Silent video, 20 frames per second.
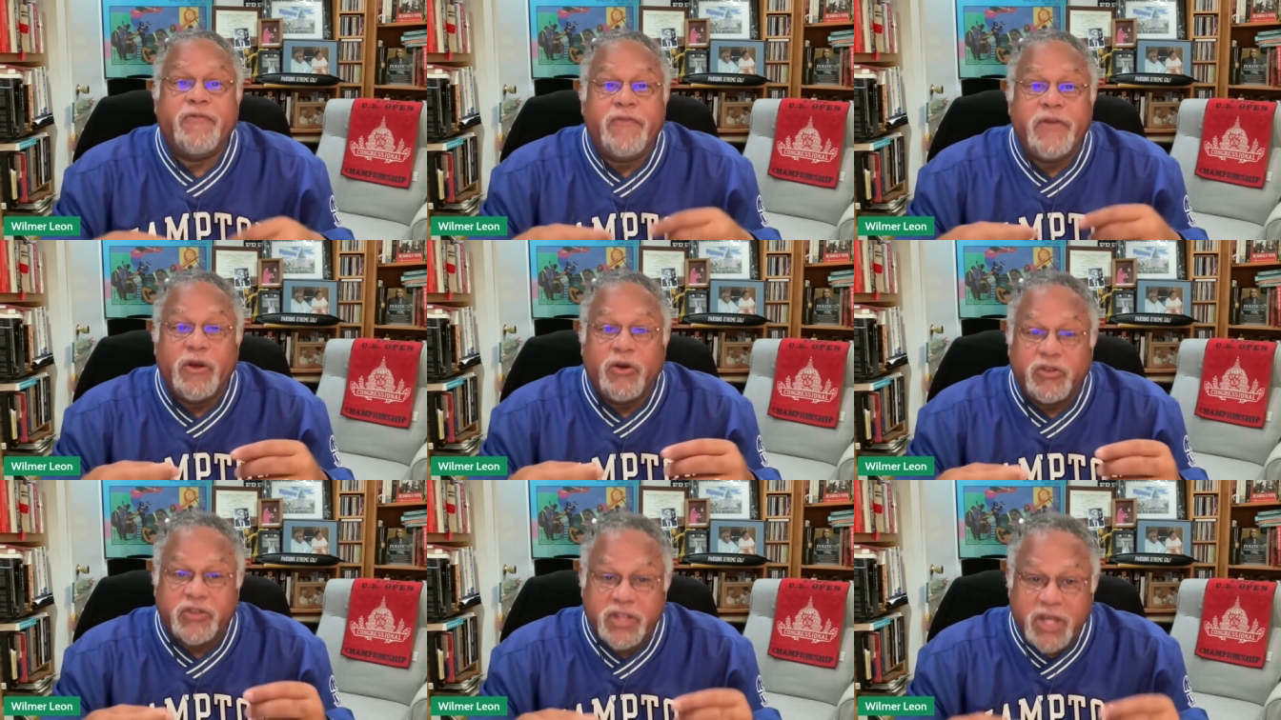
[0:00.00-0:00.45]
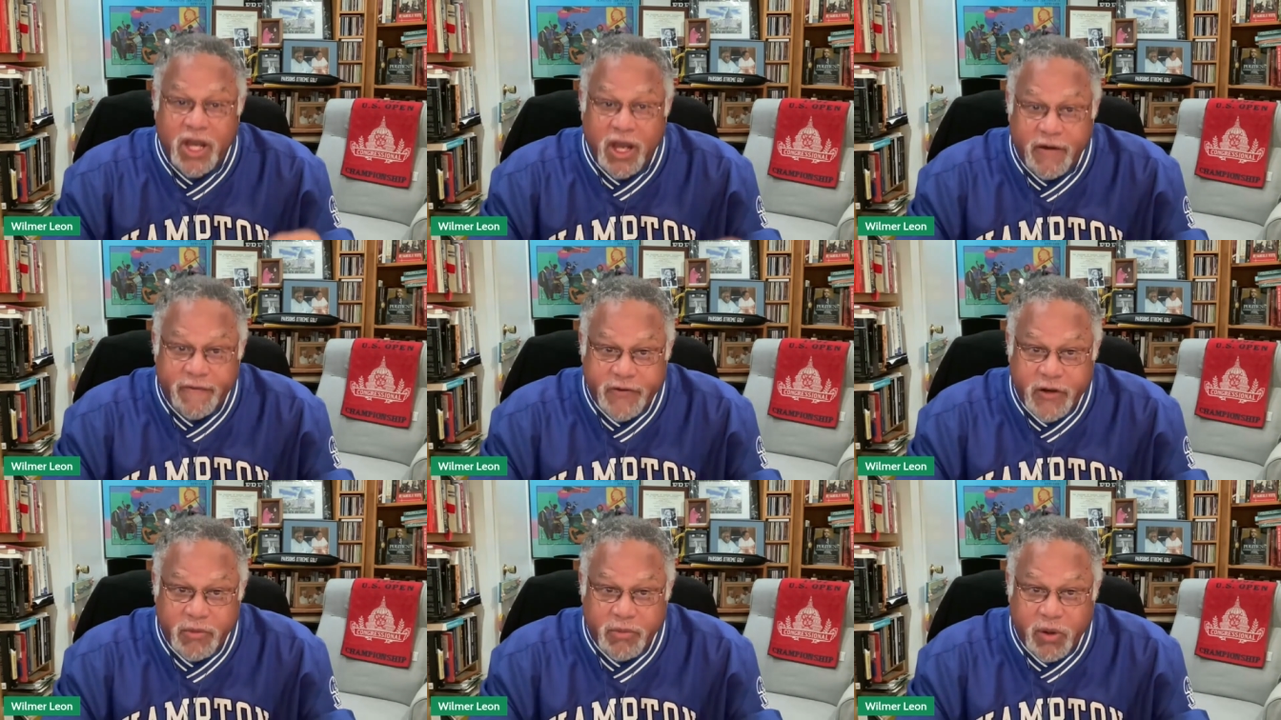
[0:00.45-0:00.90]
feels
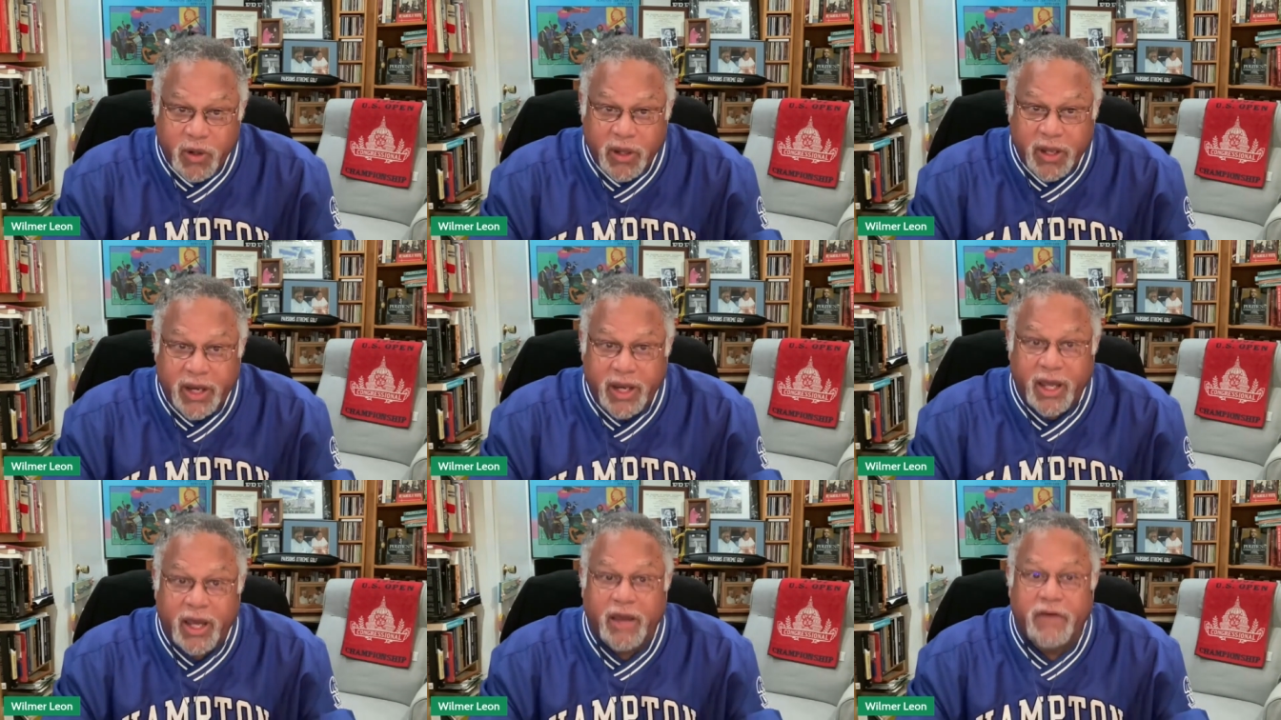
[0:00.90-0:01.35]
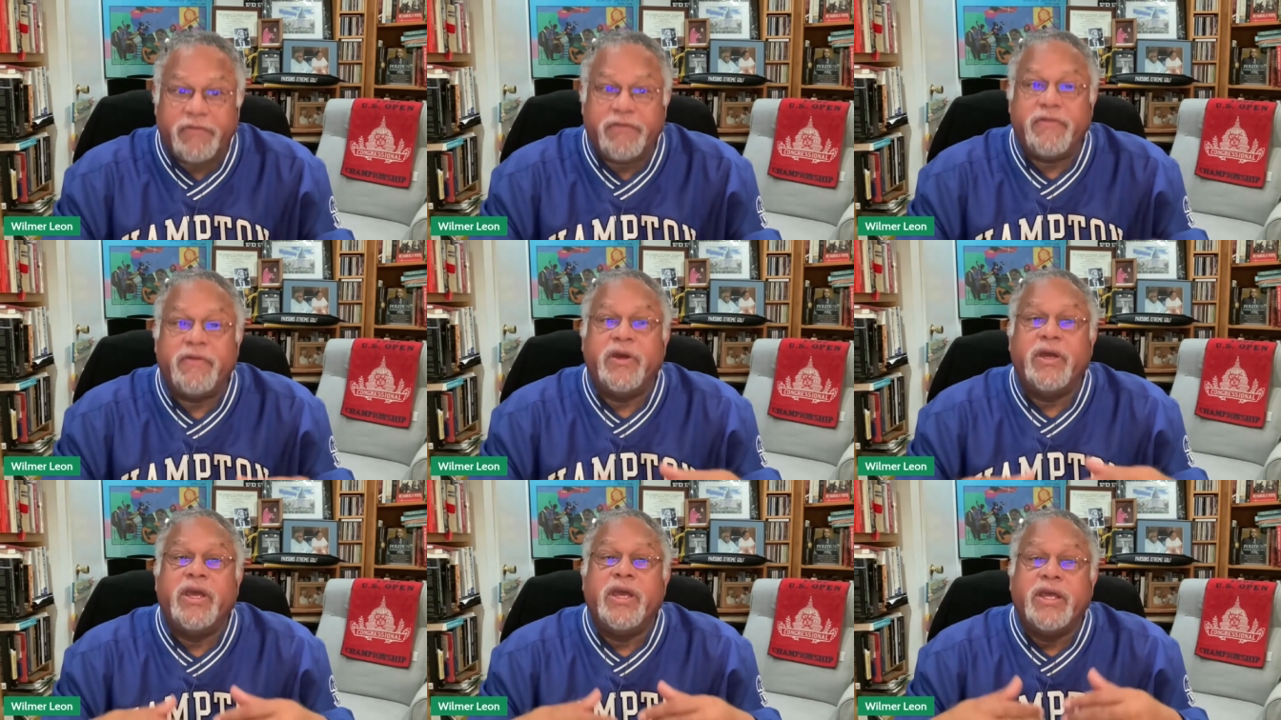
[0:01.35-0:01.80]
comfortable enough
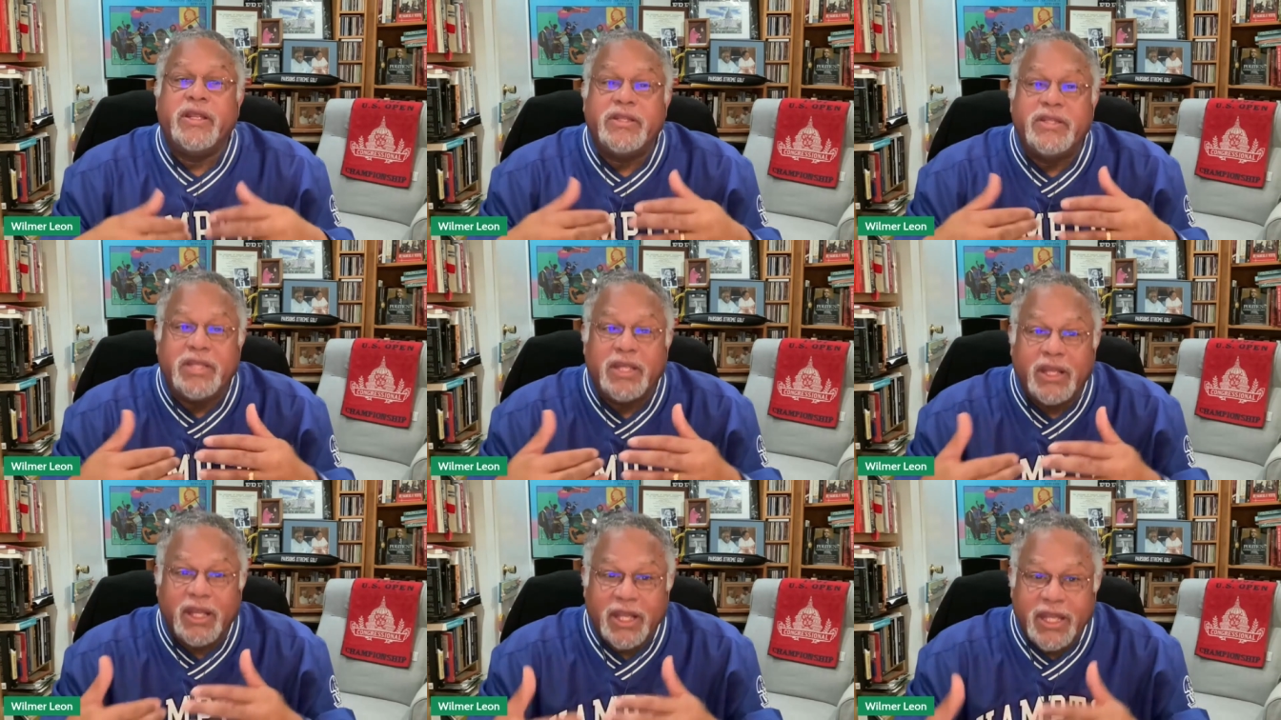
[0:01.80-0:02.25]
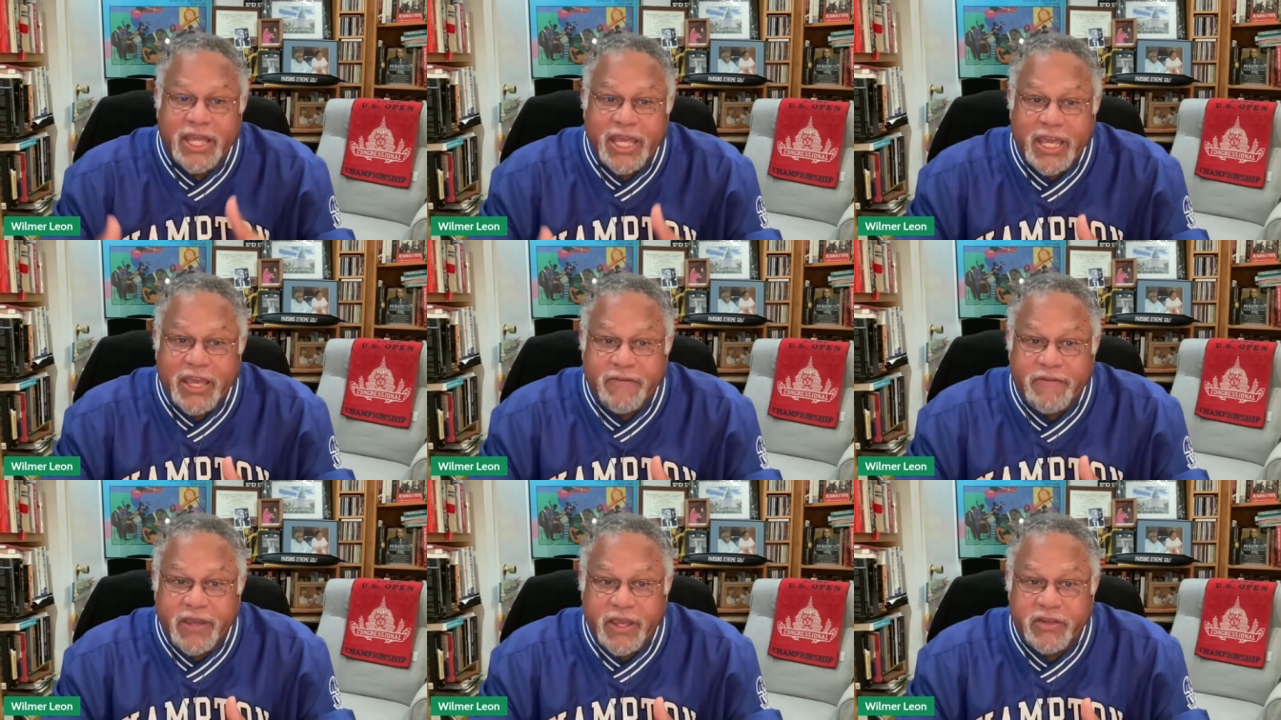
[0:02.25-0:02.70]
to
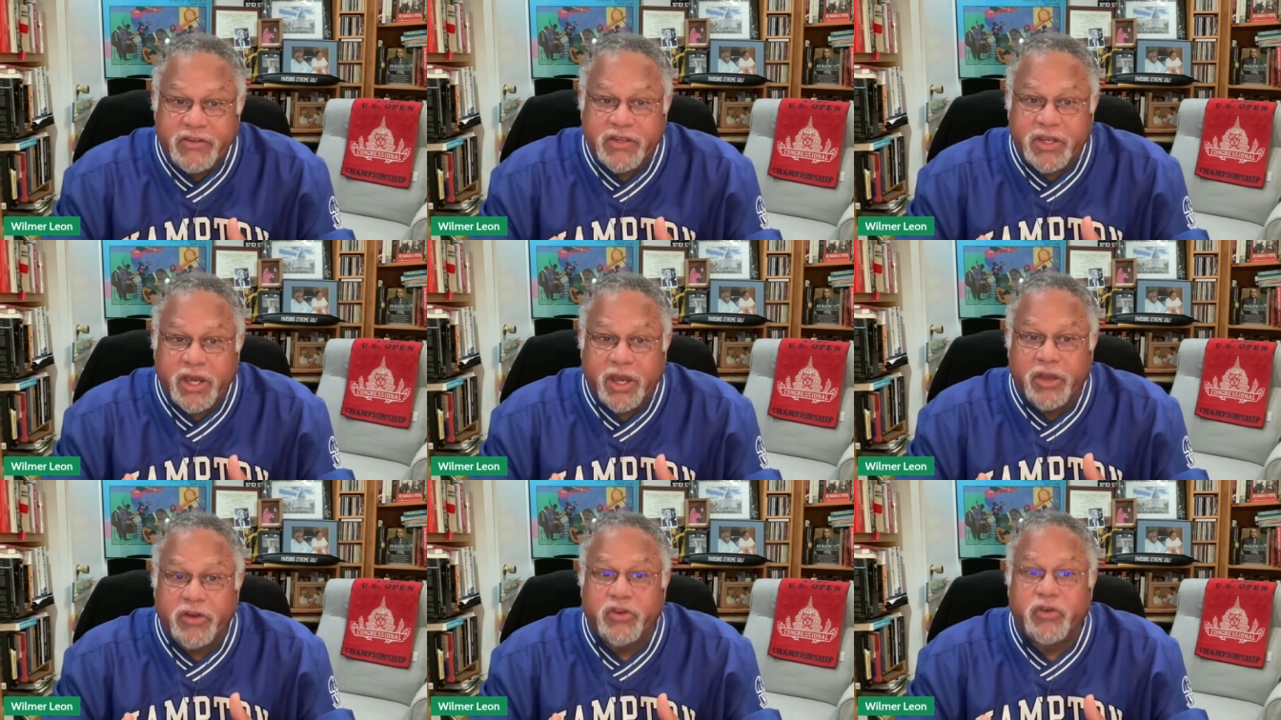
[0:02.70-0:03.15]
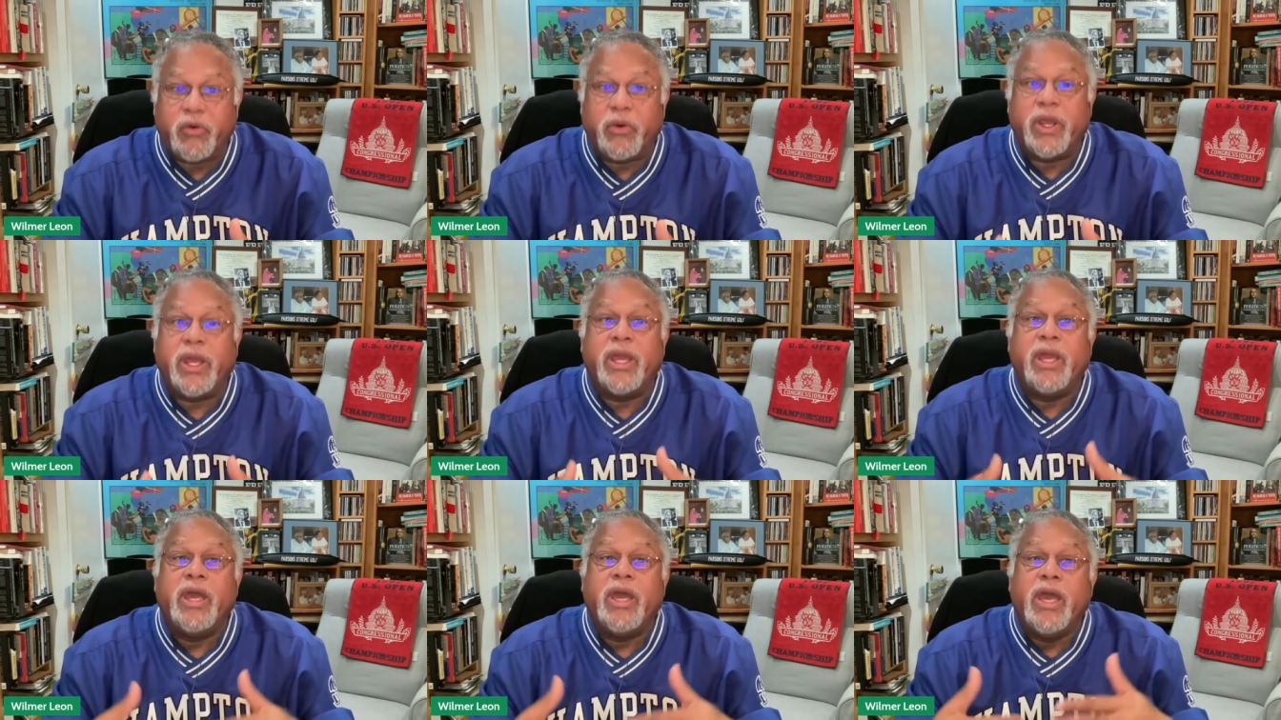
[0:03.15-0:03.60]
leave his
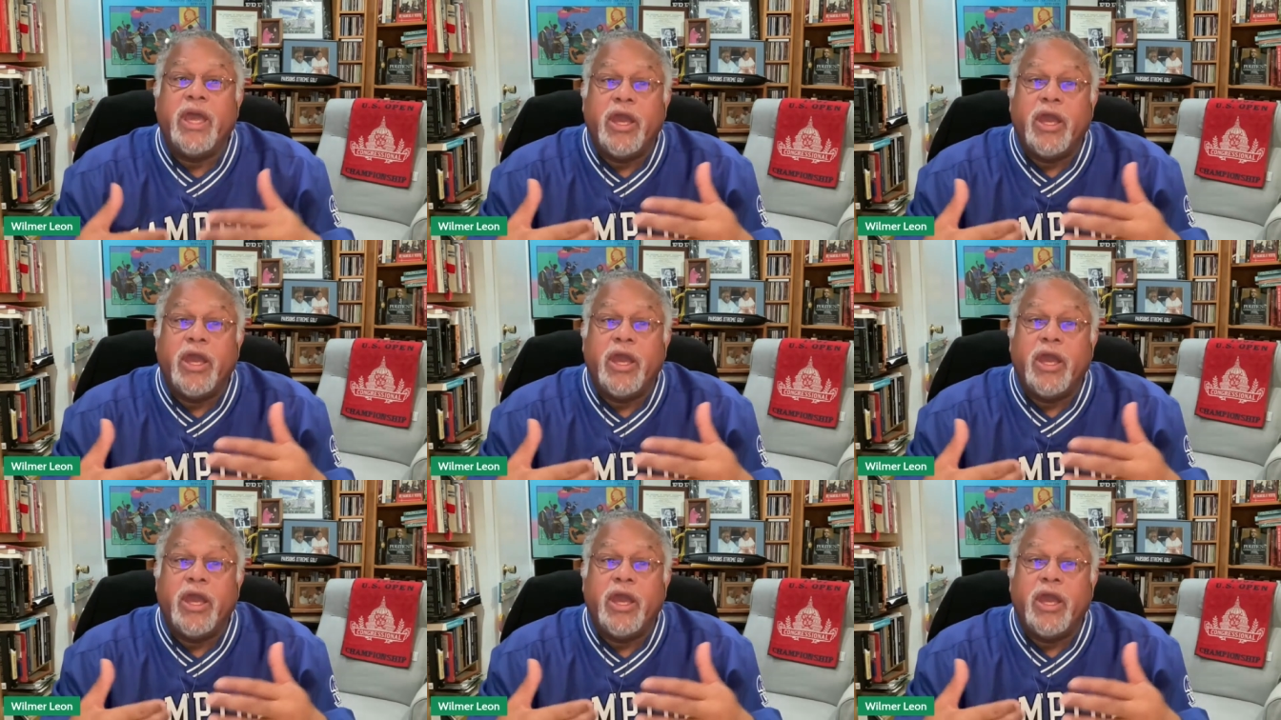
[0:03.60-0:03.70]
country,